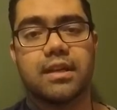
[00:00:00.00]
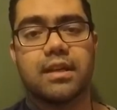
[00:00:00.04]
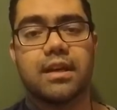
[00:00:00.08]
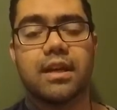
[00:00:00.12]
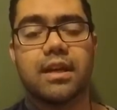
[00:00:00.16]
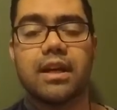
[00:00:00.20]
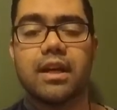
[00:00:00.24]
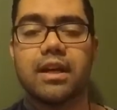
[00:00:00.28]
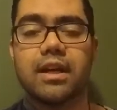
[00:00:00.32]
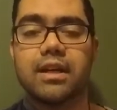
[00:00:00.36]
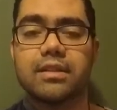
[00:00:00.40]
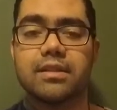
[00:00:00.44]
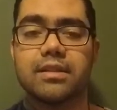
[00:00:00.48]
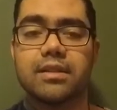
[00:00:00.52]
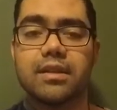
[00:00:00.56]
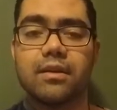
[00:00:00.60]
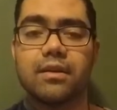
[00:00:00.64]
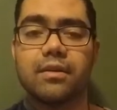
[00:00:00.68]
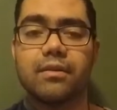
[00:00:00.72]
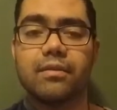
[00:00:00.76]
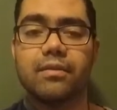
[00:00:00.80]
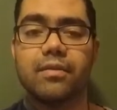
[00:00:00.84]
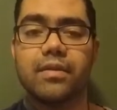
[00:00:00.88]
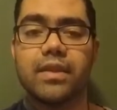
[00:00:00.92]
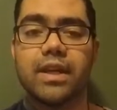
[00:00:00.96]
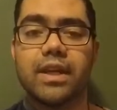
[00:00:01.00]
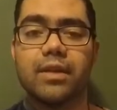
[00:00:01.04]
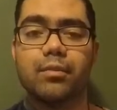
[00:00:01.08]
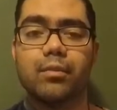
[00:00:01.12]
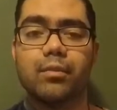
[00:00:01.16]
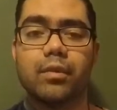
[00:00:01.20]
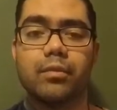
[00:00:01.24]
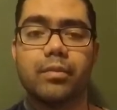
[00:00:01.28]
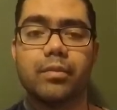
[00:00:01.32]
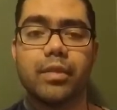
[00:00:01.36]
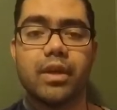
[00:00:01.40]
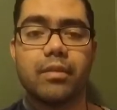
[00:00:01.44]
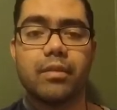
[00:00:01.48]
Uh, so that will
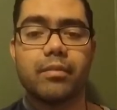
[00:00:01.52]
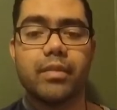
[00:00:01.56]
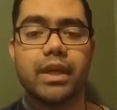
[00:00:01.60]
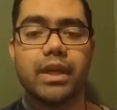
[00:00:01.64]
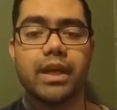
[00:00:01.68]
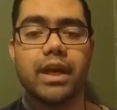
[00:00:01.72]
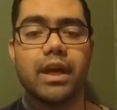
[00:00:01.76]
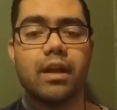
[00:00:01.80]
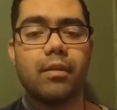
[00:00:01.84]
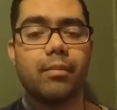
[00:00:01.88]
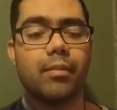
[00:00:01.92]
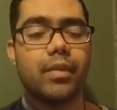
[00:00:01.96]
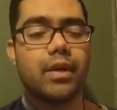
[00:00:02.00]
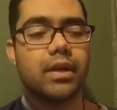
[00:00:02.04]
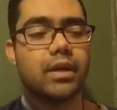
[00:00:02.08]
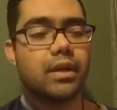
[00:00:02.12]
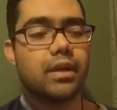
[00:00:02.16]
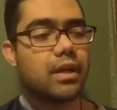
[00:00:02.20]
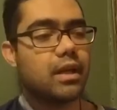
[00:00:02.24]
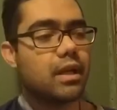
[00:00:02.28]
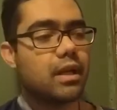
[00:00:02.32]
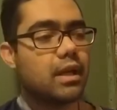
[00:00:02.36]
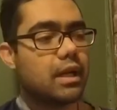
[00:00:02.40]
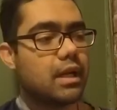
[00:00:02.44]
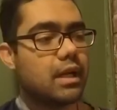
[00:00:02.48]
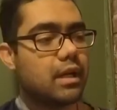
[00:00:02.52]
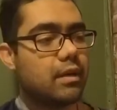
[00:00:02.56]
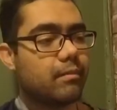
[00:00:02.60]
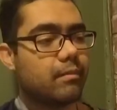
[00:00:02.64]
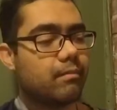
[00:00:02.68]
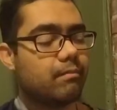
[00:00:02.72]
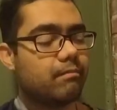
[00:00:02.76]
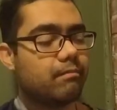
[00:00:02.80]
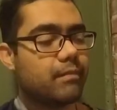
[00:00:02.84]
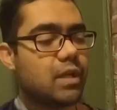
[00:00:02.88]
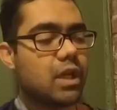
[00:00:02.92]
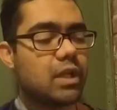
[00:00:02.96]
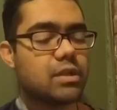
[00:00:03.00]
be a big help. Um,
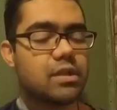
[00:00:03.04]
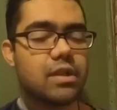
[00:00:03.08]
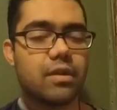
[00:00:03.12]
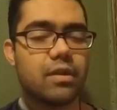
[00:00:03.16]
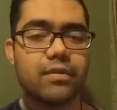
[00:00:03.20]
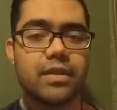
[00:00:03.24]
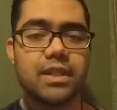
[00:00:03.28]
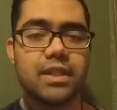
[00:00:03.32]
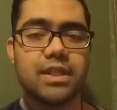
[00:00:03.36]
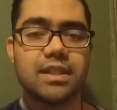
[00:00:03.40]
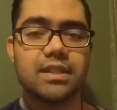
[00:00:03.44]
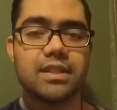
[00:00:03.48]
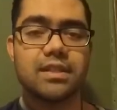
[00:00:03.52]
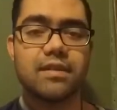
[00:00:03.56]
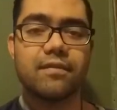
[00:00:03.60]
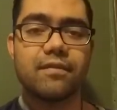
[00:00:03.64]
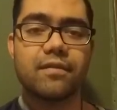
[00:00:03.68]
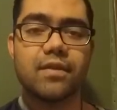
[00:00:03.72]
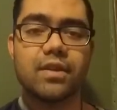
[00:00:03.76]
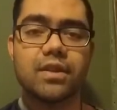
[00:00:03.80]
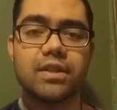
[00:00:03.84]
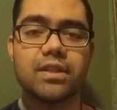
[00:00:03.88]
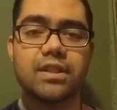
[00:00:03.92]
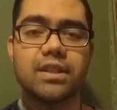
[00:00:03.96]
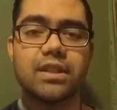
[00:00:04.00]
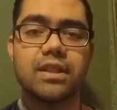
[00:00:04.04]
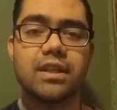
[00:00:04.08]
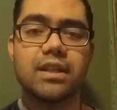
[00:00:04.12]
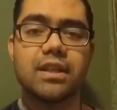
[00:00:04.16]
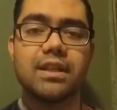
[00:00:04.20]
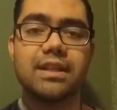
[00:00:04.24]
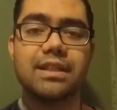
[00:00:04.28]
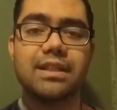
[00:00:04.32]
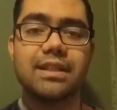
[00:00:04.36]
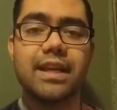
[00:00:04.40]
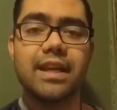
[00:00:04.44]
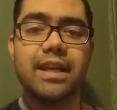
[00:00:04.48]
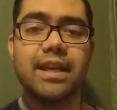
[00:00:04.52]
also, this is the first
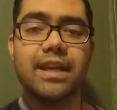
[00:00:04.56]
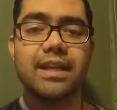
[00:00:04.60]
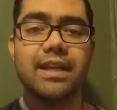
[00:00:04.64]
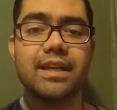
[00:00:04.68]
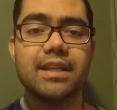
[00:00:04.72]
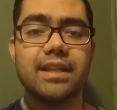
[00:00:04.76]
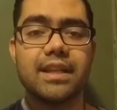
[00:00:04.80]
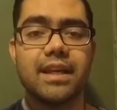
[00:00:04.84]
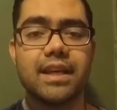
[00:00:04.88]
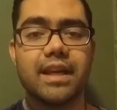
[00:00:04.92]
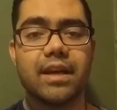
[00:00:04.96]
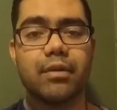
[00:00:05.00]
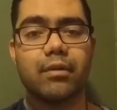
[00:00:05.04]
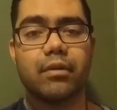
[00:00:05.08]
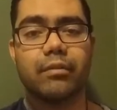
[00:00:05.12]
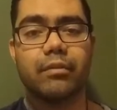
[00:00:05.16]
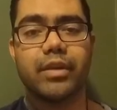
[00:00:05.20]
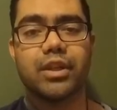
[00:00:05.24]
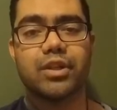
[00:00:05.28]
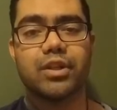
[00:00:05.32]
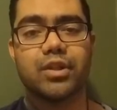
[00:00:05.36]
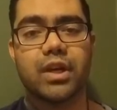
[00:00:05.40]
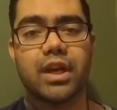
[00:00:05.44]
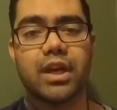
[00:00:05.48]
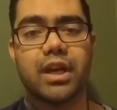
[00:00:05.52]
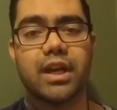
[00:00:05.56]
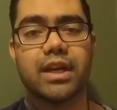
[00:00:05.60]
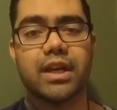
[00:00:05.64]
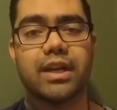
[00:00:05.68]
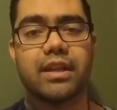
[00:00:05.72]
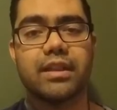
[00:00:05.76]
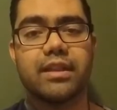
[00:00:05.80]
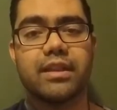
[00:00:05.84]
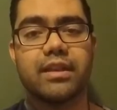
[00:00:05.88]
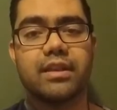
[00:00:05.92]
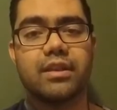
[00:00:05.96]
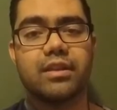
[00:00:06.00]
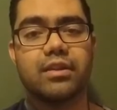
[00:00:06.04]
day that I will be trying
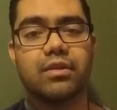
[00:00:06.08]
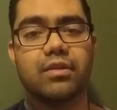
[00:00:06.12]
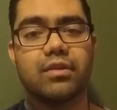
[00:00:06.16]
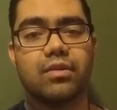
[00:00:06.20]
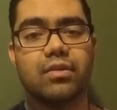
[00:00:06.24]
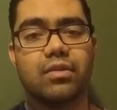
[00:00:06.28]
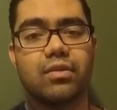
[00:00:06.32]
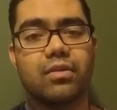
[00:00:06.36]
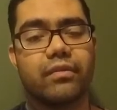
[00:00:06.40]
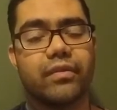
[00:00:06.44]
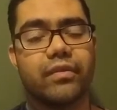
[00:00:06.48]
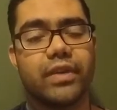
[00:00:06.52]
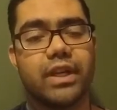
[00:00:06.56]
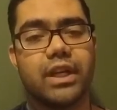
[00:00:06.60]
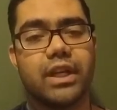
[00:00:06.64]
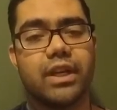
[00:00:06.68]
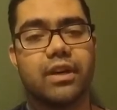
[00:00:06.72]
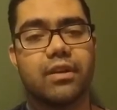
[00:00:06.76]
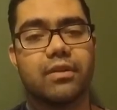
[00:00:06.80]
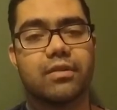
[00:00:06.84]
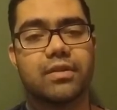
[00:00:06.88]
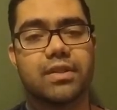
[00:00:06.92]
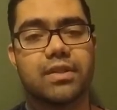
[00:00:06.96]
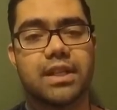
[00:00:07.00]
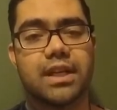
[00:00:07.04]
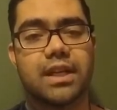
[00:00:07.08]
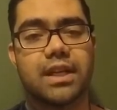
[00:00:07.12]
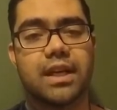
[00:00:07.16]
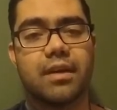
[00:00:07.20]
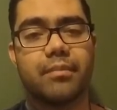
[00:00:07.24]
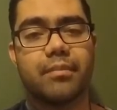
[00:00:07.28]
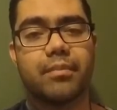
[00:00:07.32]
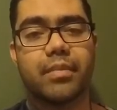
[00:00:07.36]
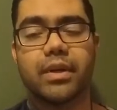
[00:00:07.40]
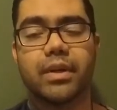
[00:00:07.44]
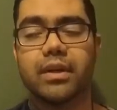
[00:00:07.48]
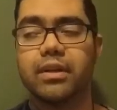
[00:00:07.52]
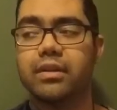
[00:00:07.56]
the new video
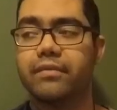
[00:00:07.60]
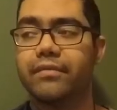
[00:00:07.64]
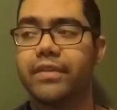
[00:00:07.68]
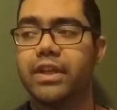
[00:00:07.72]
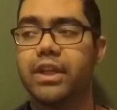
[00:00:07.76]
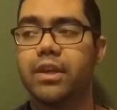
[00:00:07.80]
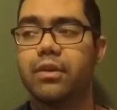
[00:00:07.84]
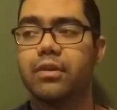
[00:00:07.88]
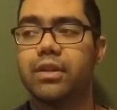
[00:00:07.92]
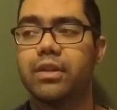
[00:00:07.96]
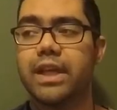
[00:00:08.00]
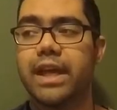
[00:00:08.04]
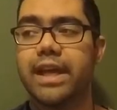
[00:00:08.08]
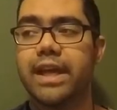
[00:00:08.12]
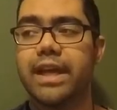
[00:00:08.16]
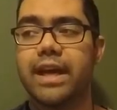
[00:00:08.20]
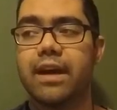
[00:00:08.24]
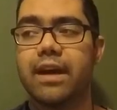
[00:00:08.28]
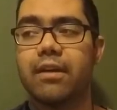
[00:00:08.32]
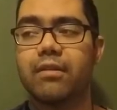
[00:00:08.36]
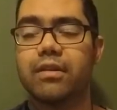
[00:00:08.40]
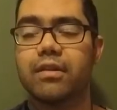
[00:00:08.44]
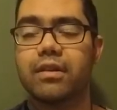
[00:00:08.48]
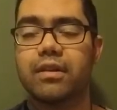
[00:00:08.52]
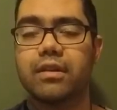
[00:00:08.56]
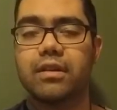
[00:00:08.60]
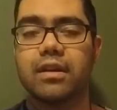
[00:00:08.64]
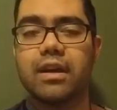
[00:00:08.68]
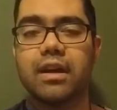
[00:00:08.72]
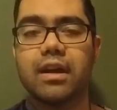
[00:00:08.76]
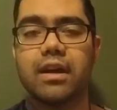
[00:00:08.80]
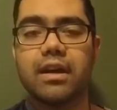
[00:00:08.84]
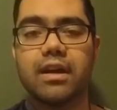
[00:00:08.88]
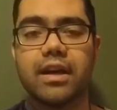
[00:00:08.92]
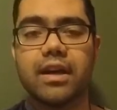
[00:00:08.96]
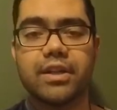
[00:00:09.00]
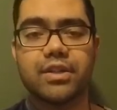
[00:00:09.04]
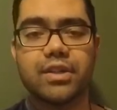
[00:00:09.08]
setup, video layout,
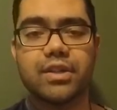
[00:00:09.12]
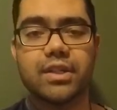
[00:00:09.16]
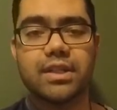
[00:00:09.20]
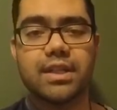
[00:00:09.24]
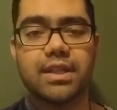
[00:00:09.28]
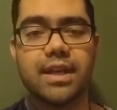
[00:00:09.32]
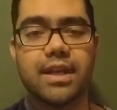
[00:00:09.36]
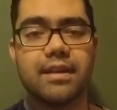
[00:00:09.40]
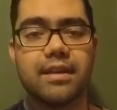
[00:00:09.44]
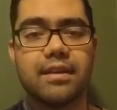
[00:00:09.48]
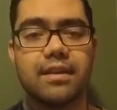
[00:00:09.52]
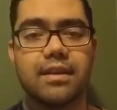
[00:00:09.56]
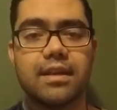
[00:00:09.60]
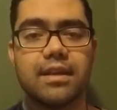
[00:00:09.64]
uh, I should say.